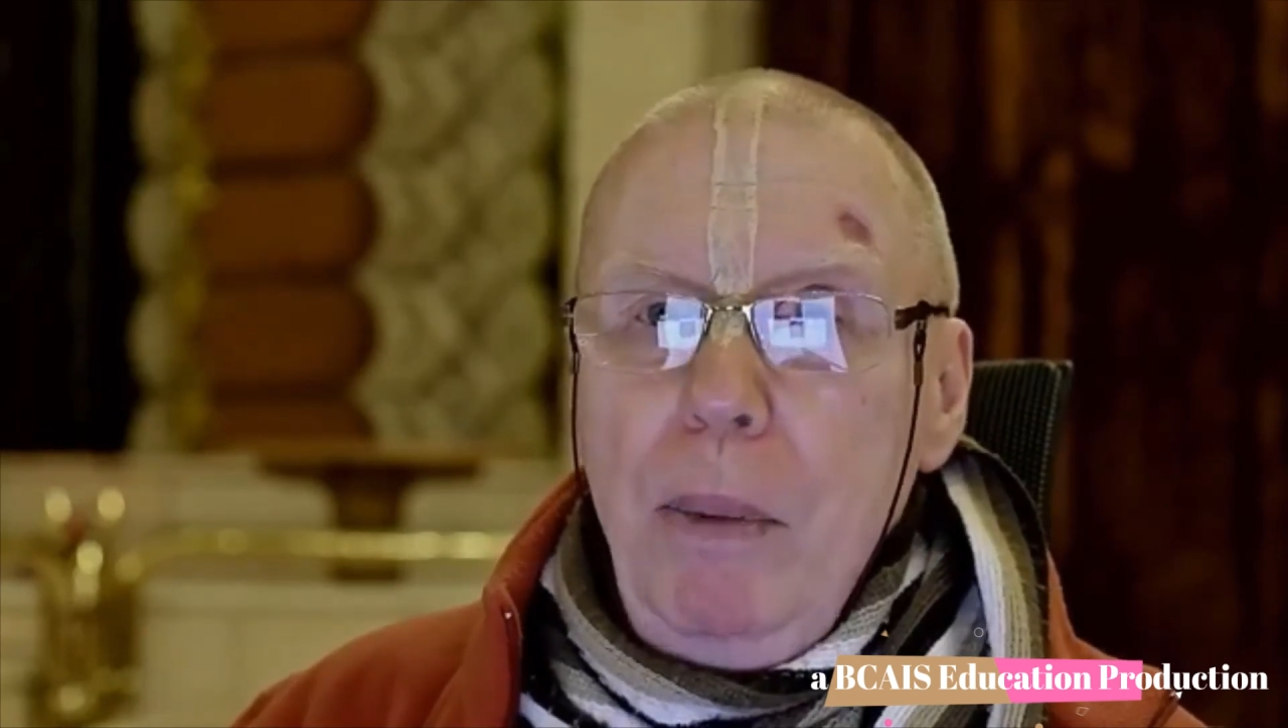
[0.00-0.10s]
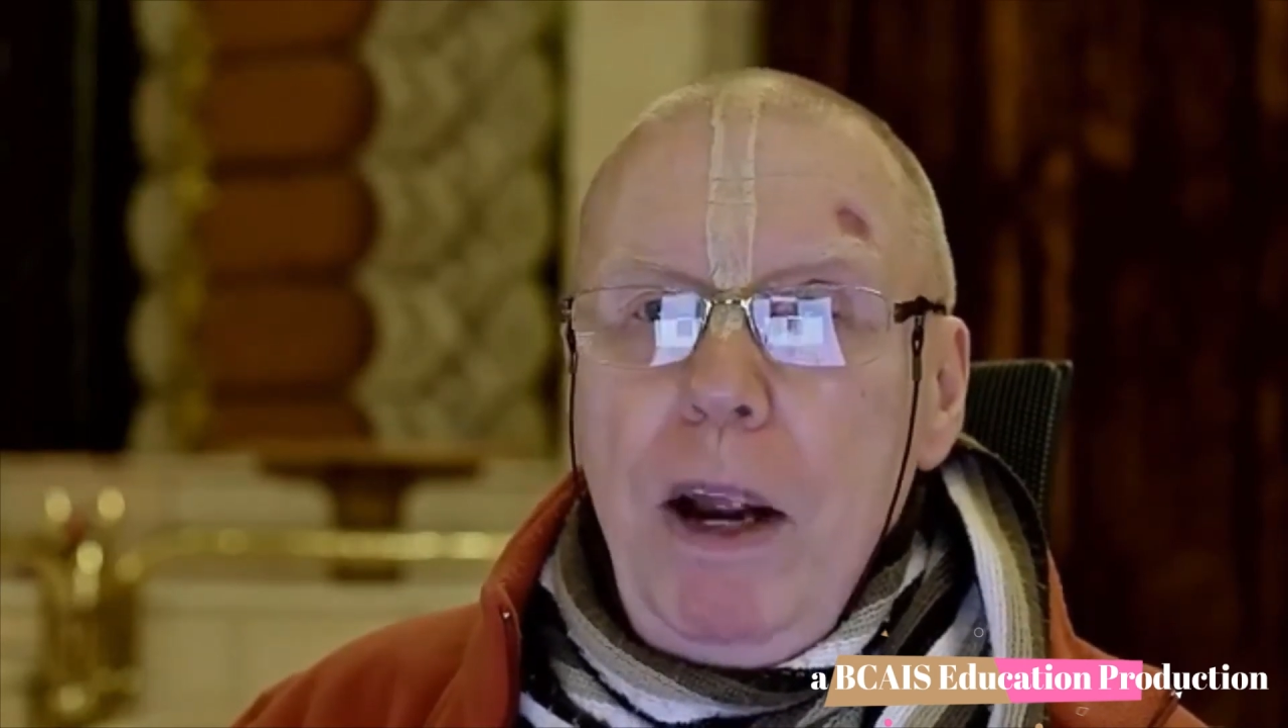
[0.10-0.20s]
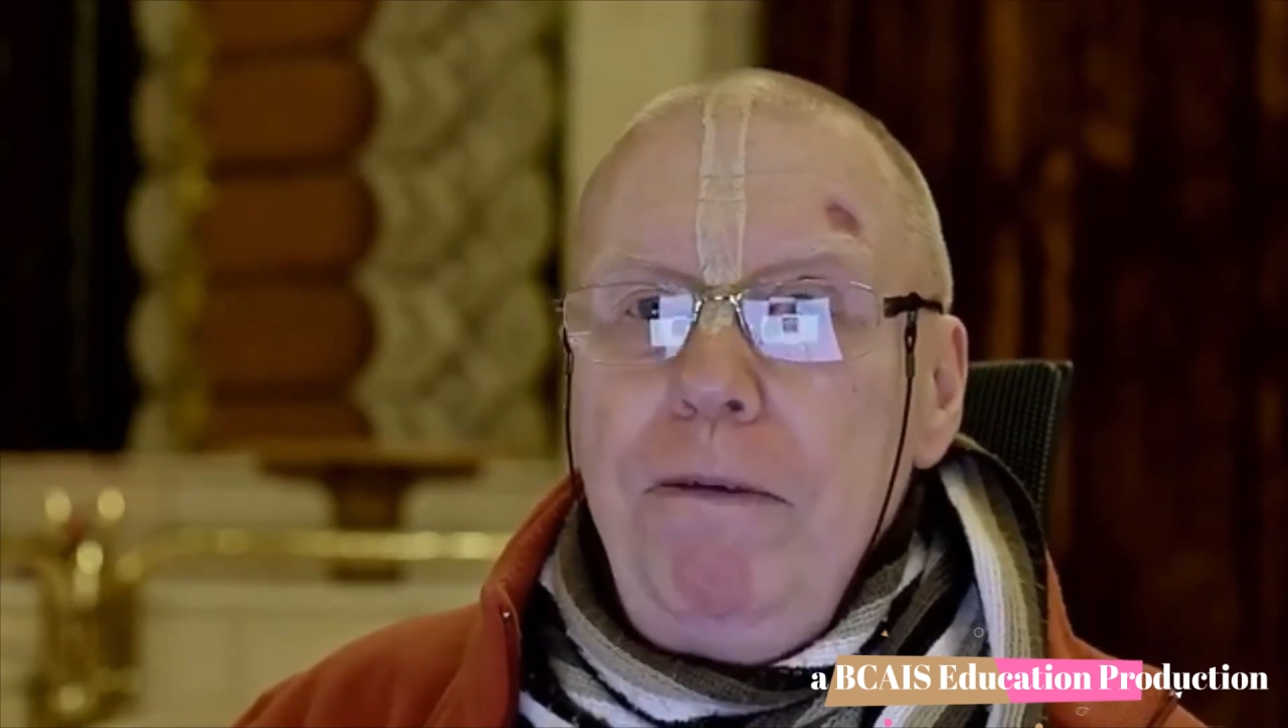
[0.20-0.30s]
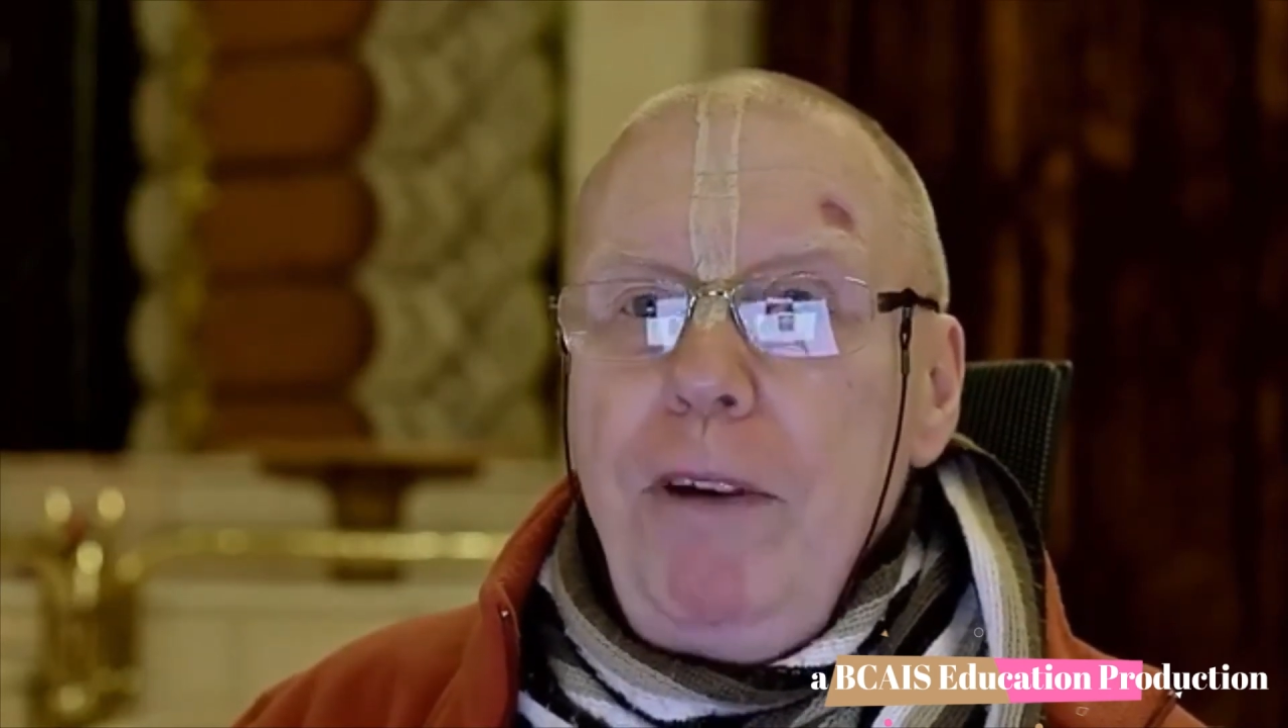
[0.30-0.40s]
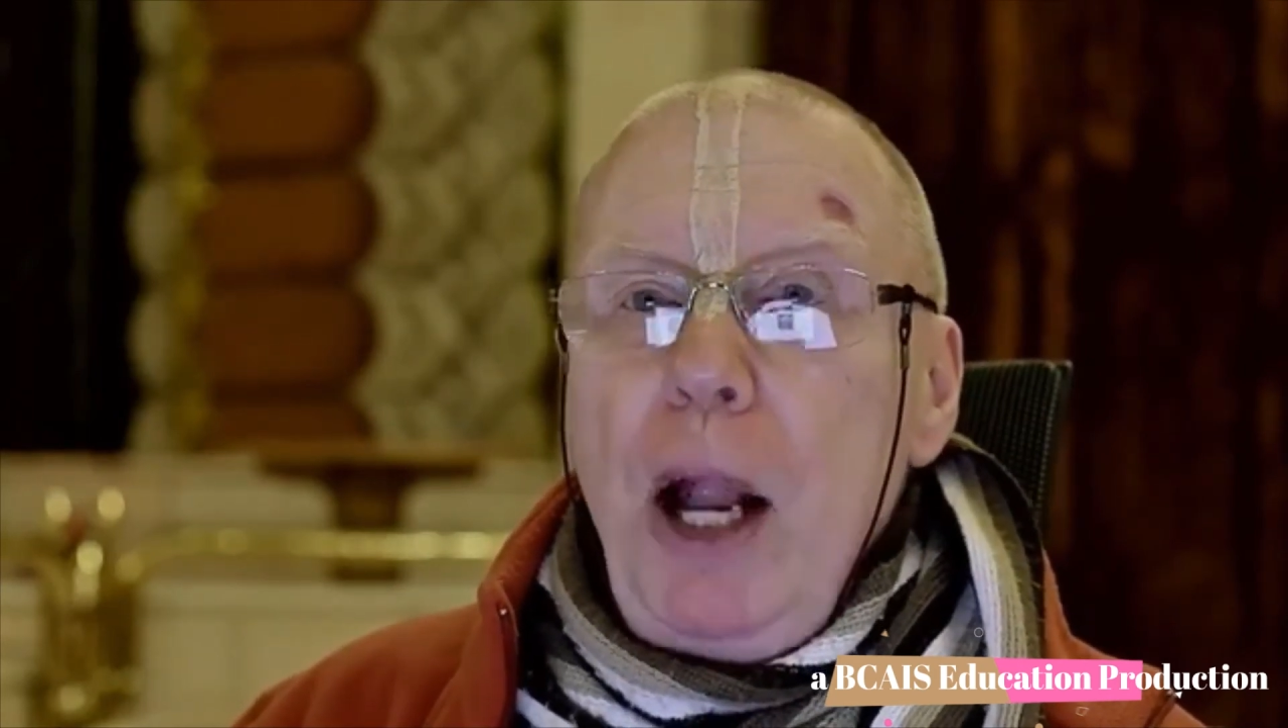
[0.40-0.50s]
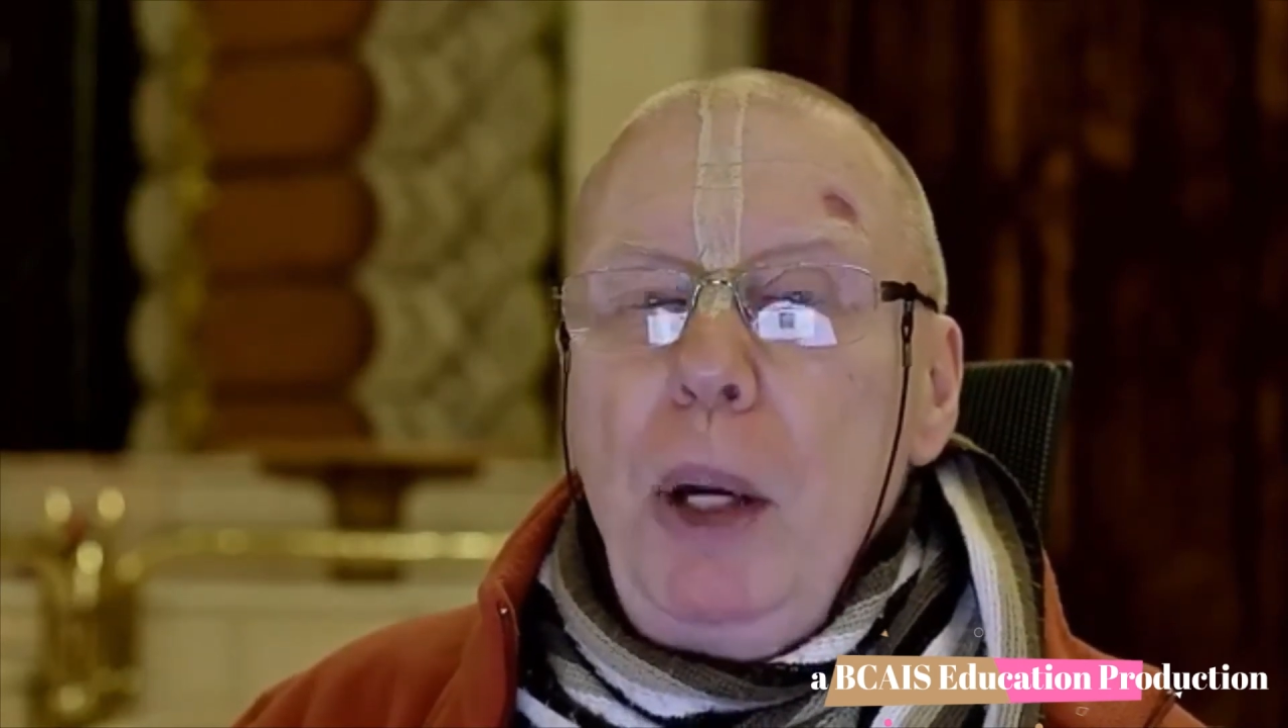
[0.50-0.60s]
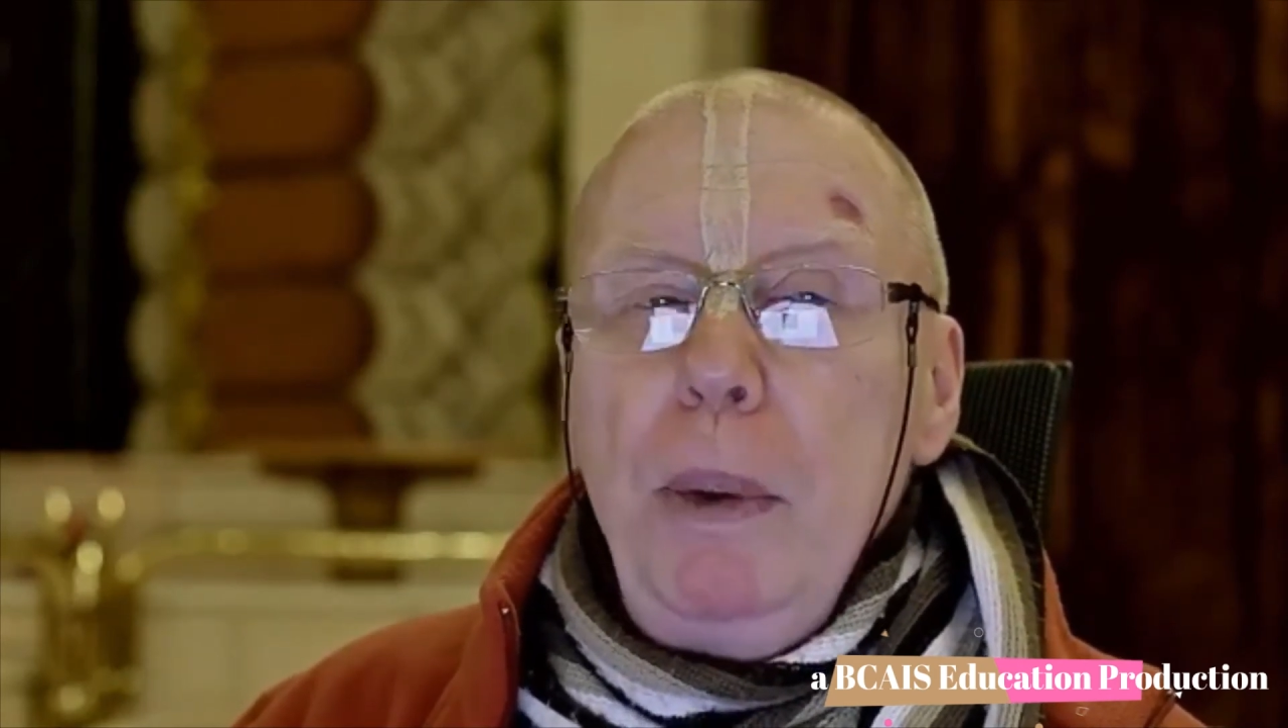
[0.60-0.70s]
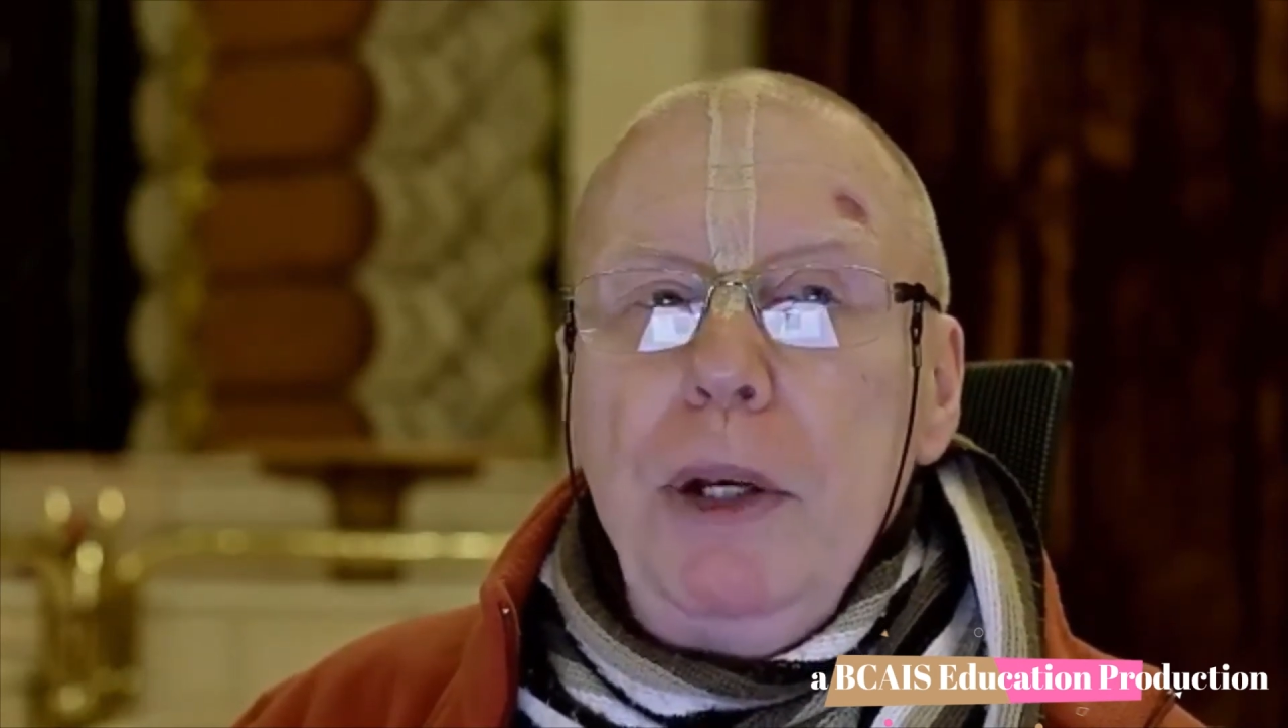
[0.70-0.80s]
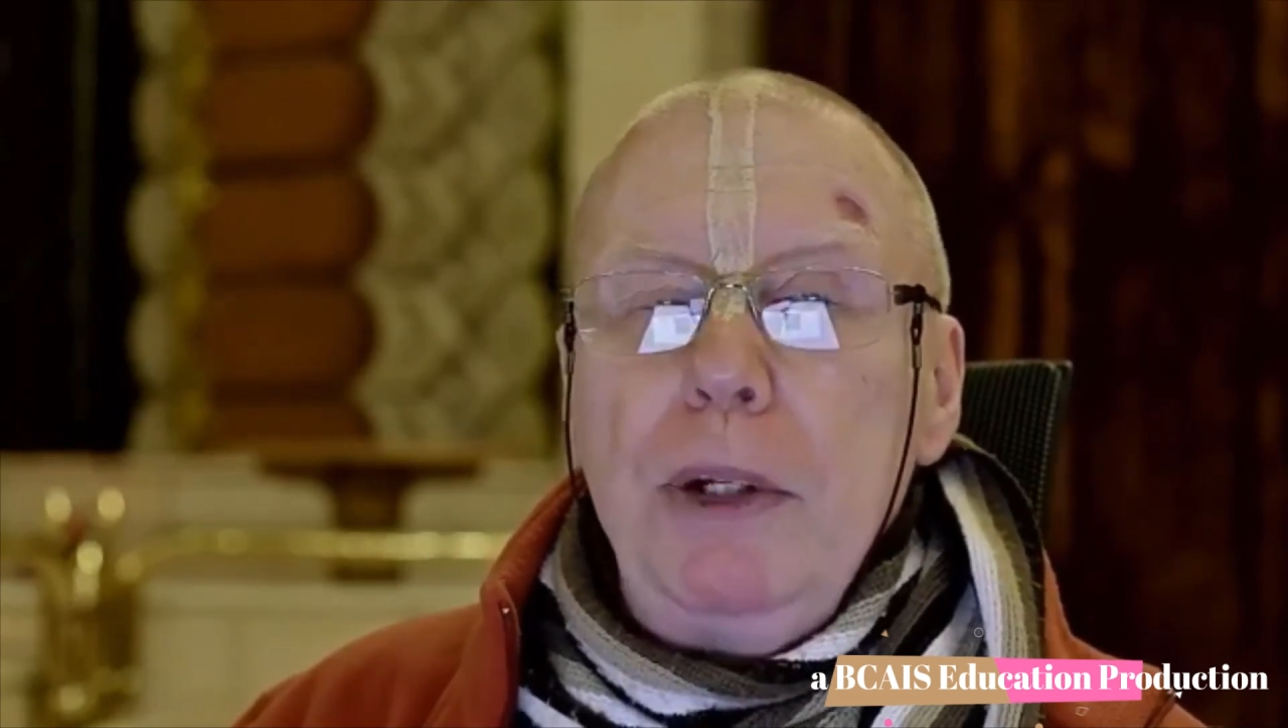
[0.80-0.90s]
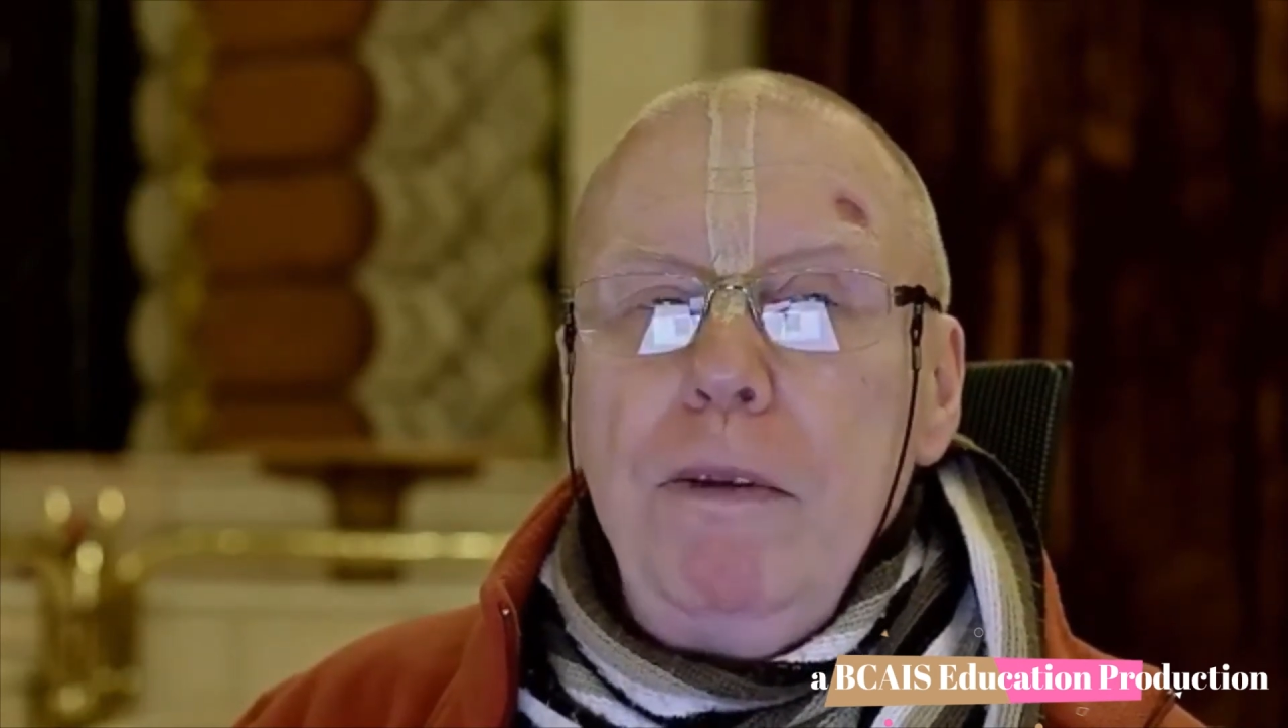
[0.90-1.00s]
We're
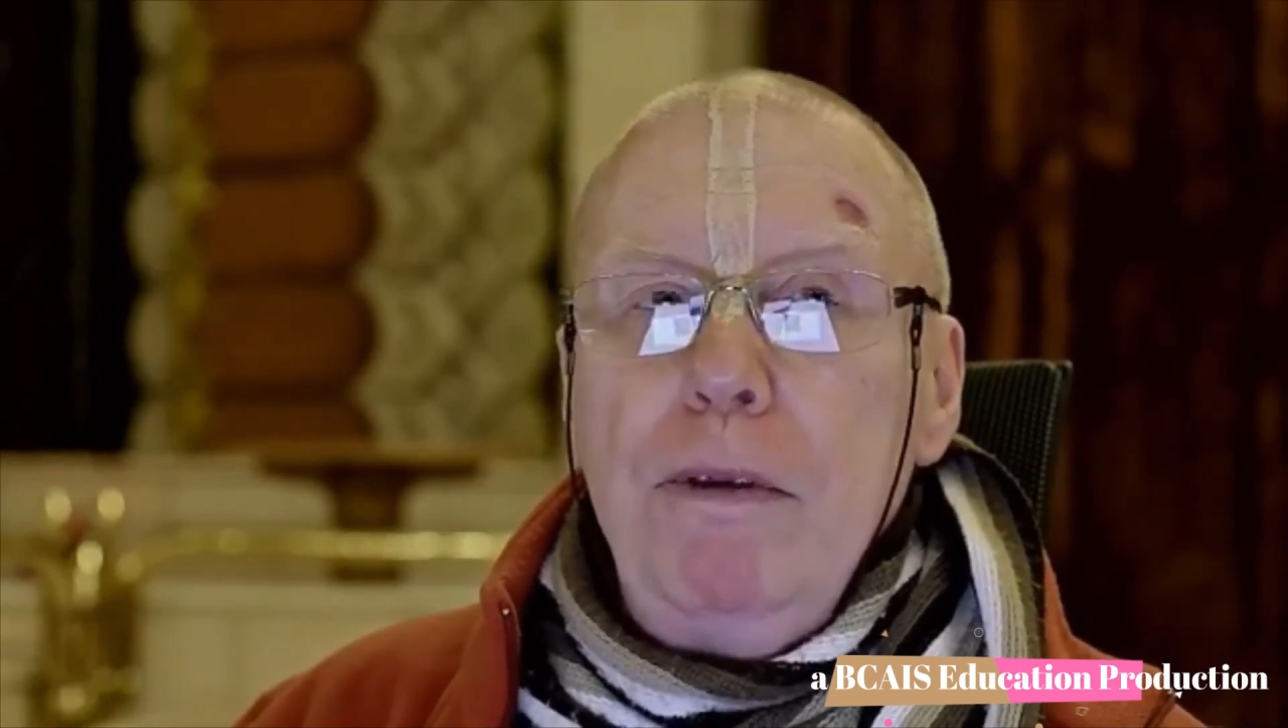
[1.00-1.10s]
followers